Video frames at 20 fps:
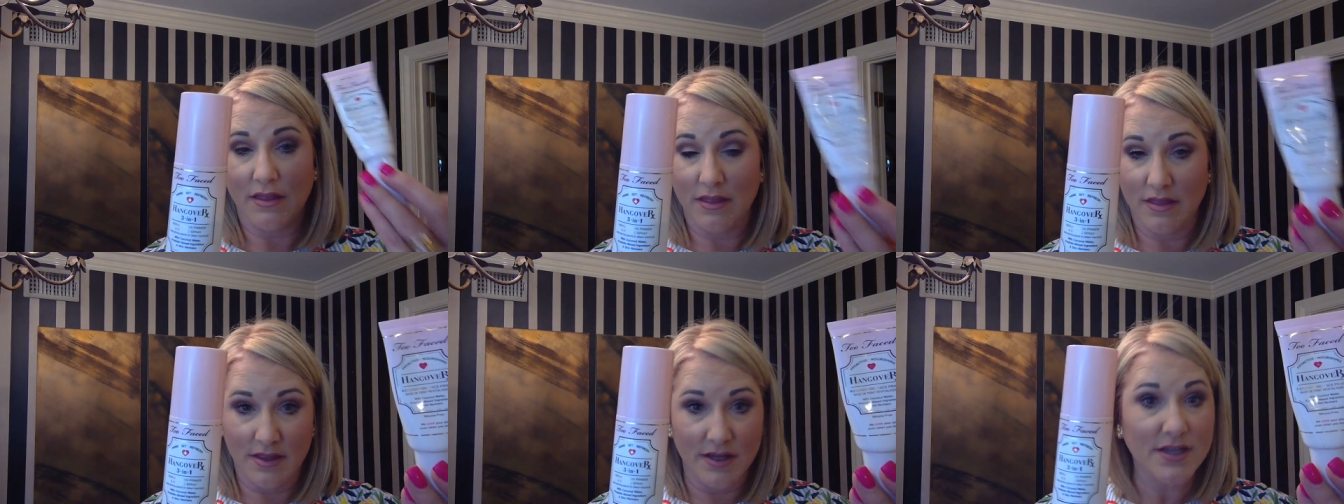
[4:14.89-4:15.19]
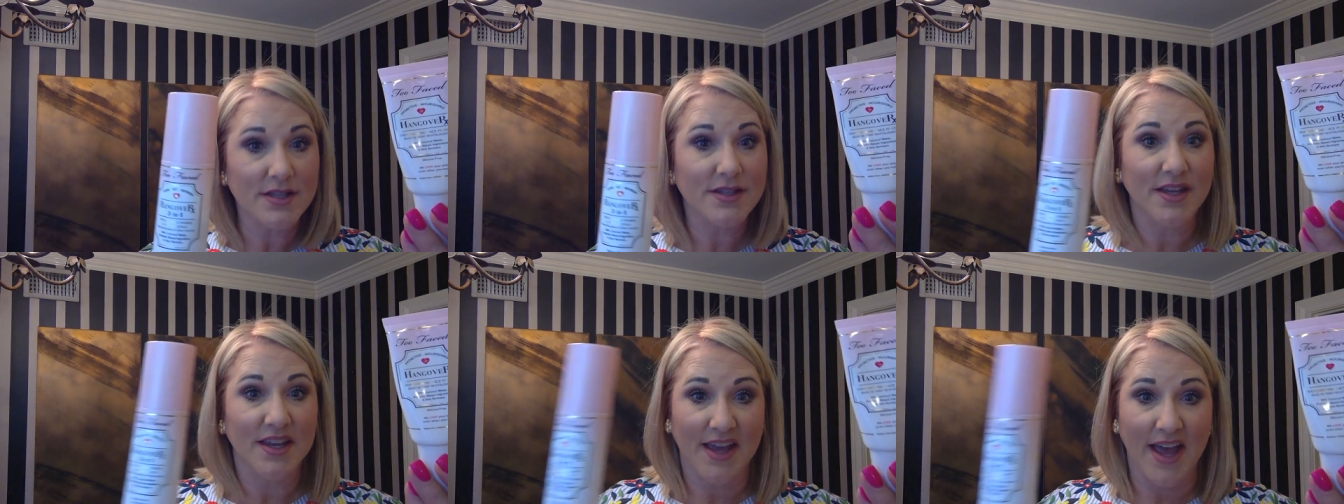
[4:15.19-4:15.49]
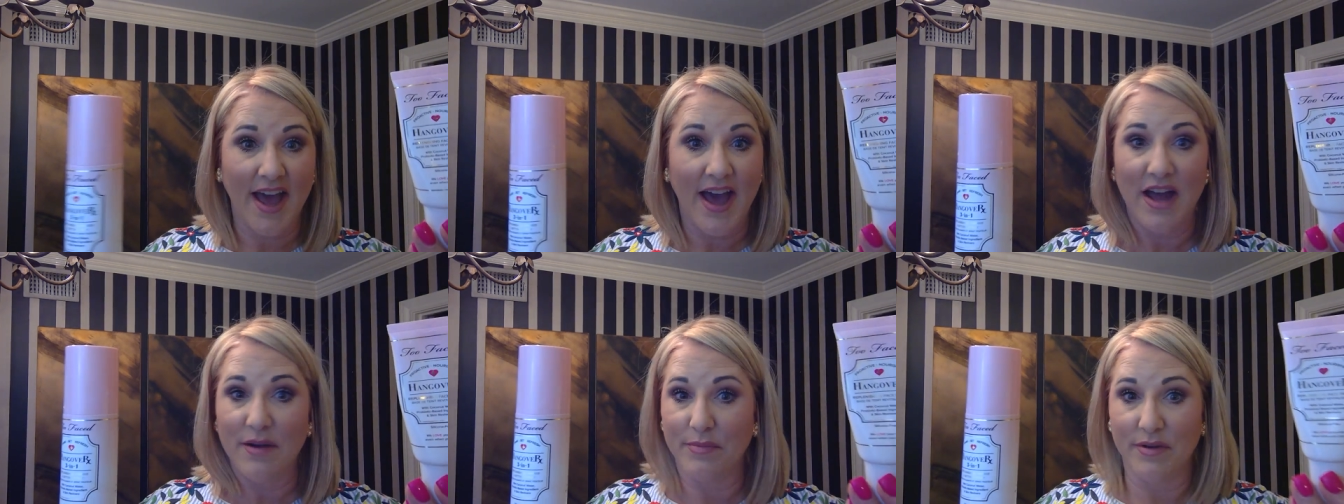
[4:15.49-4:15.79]
this like I
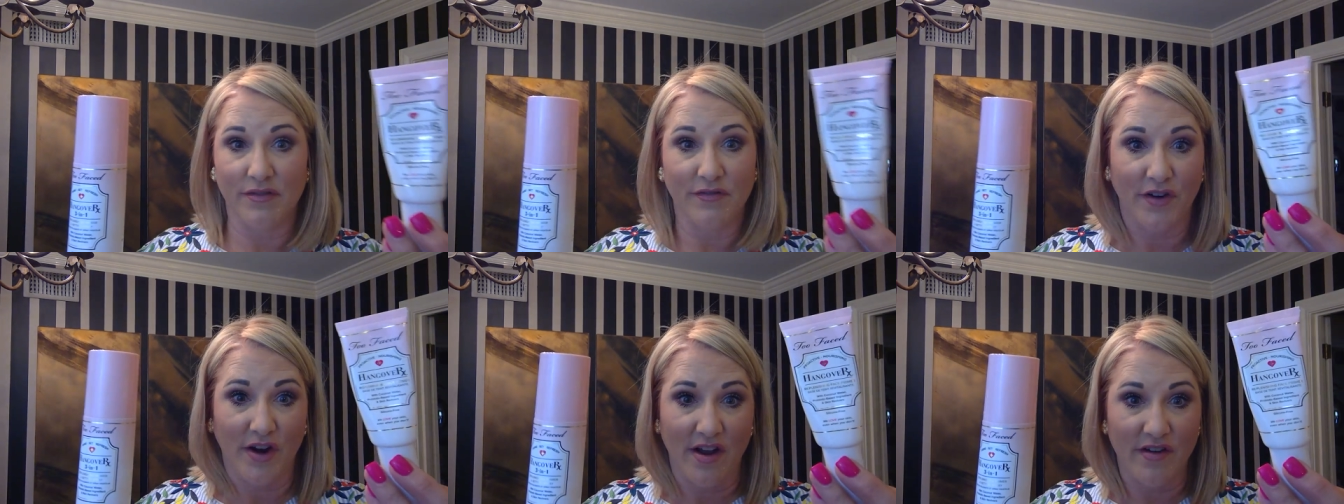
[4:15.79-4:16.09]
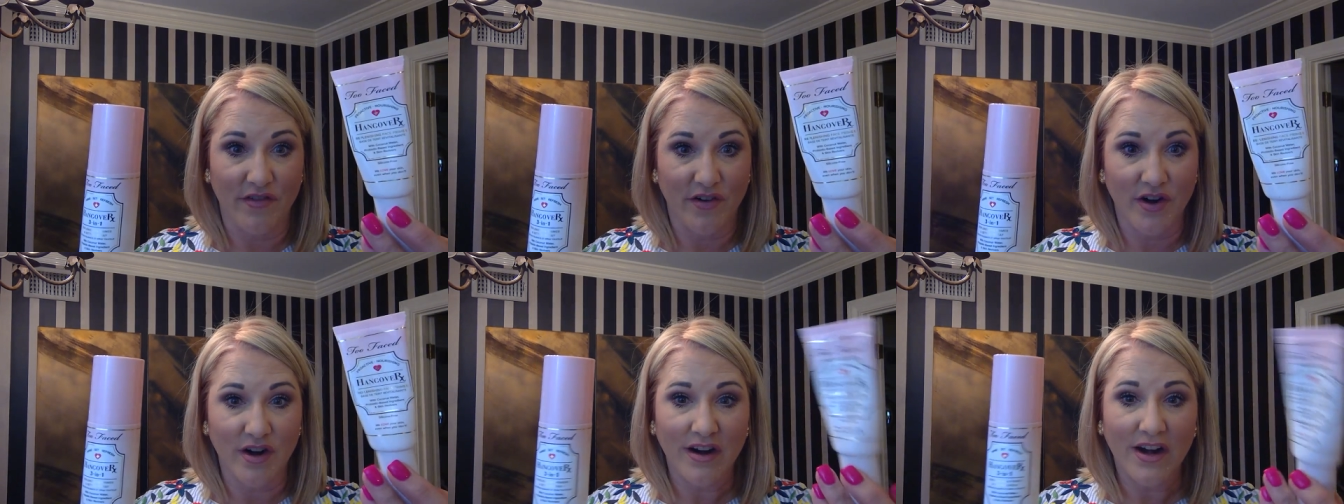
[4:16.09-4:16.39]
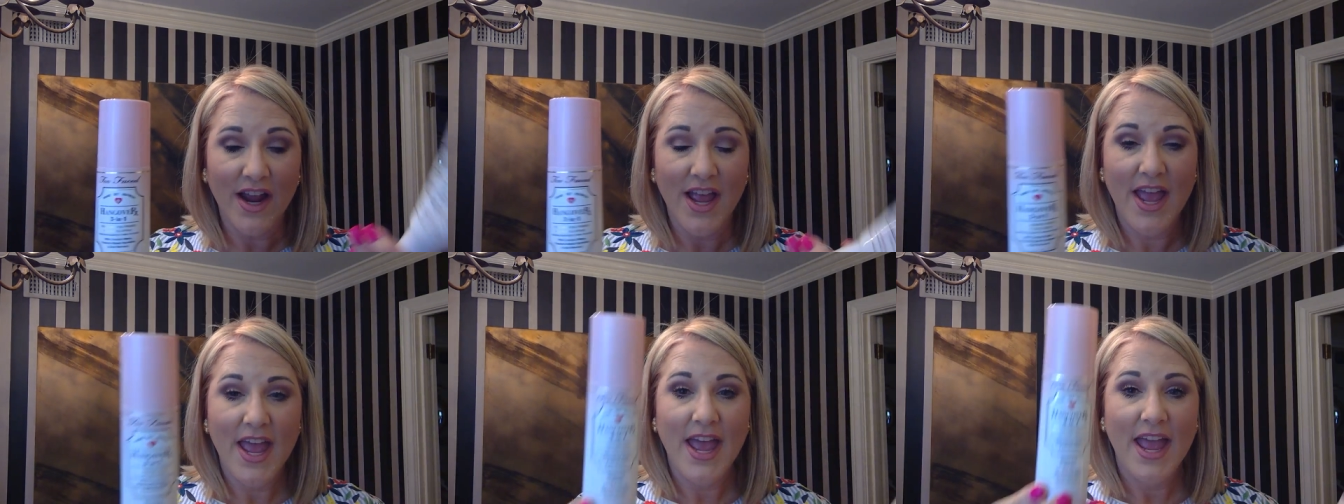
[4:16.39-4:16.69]
had been
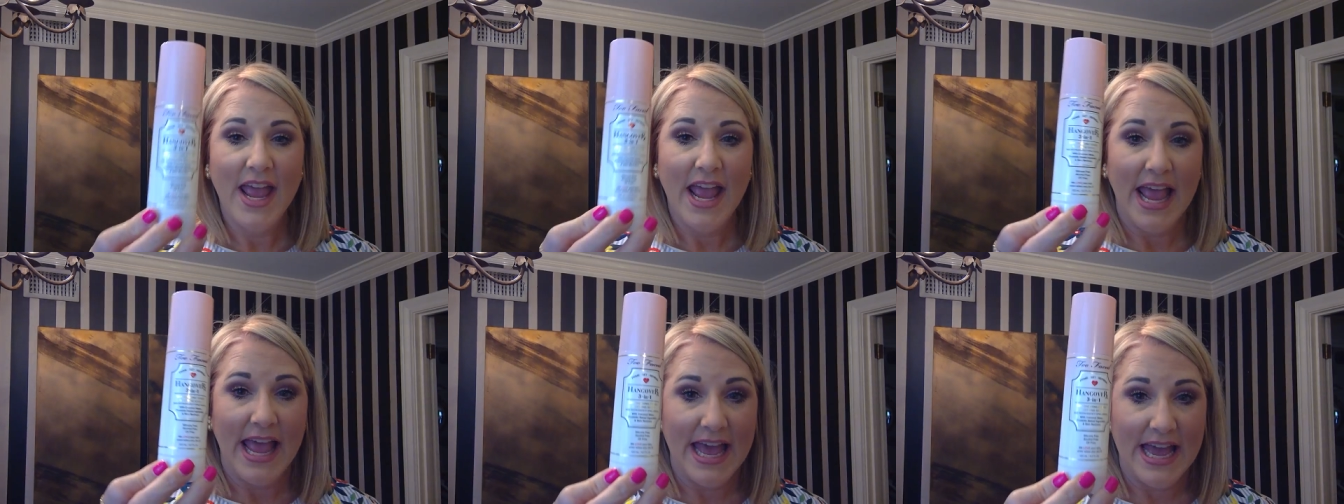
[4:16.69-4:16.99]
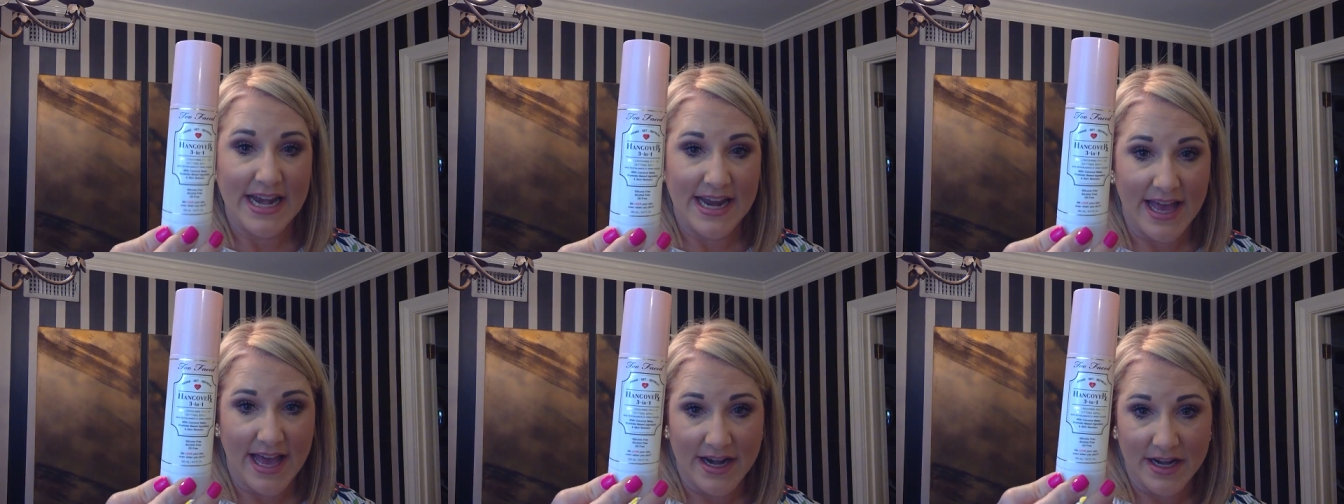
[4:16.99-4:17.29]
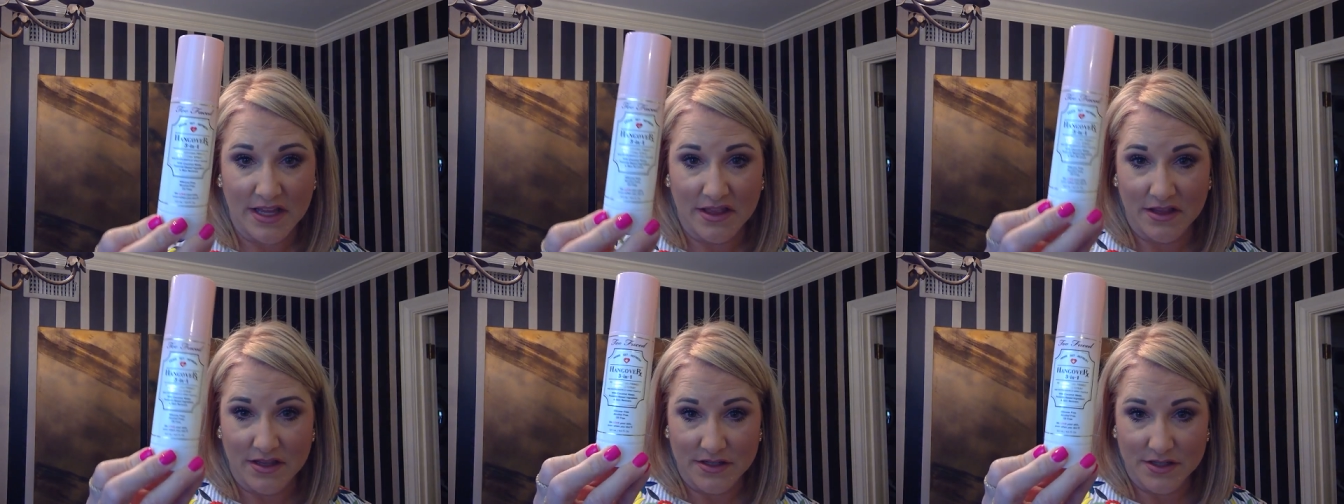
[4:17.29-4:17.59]
forever and
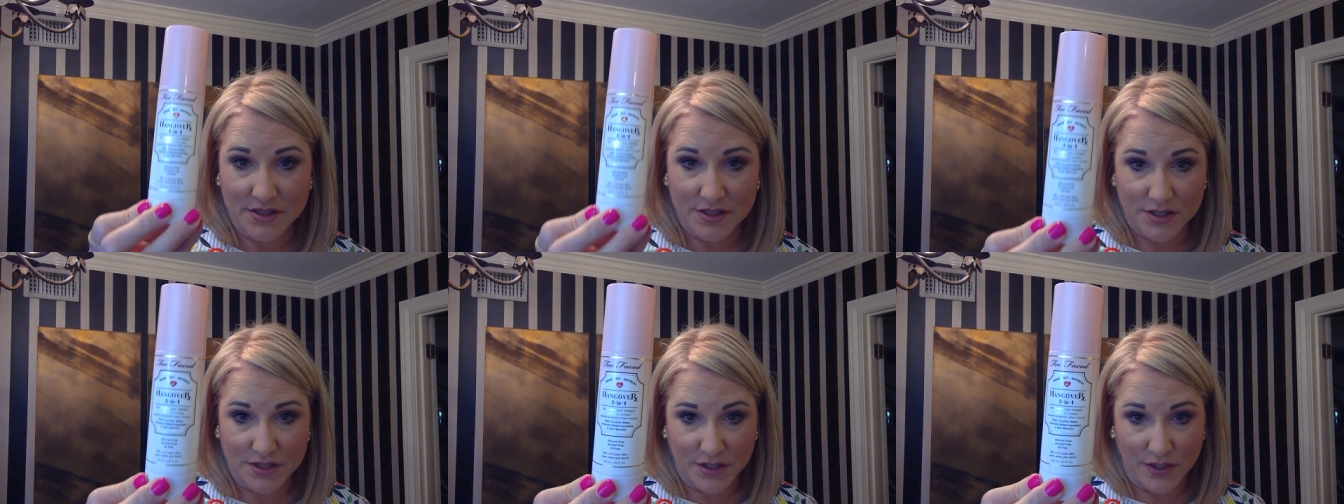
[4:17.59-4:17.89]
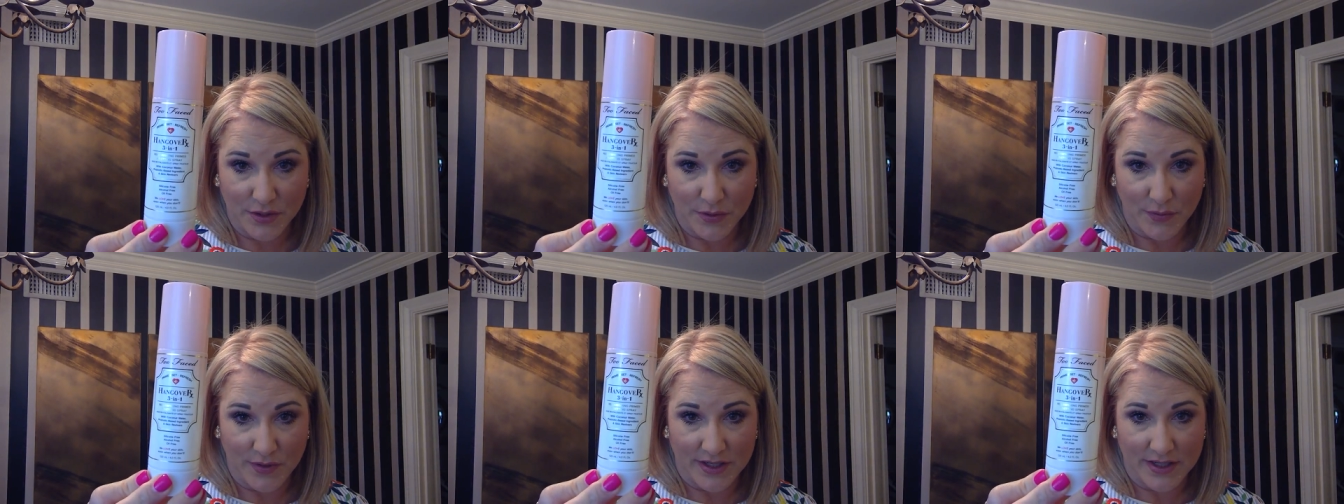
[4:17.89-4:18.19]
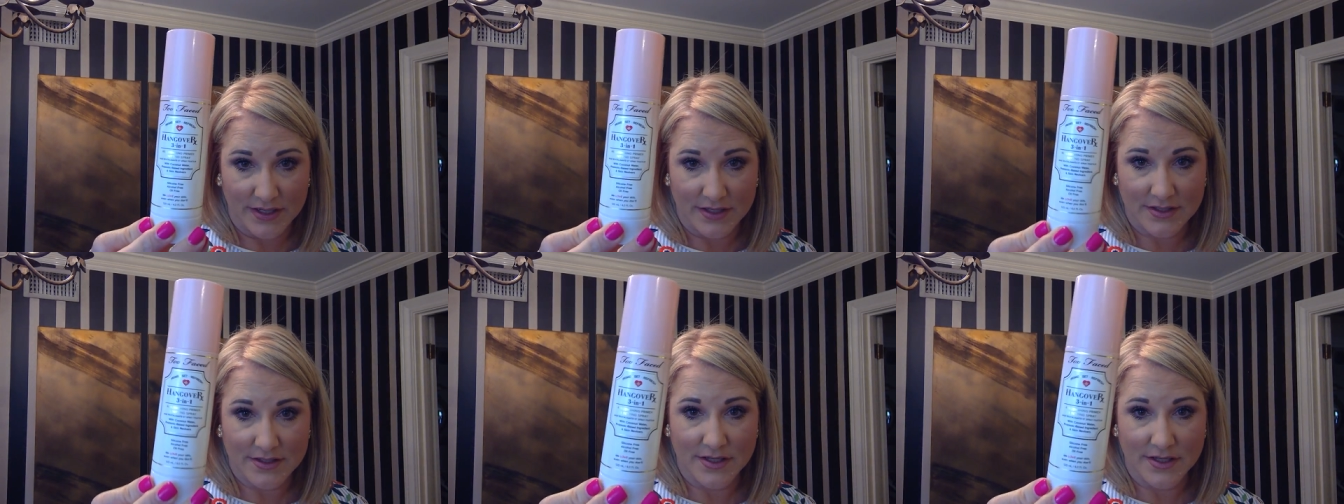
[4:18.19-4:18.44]
adding this to it.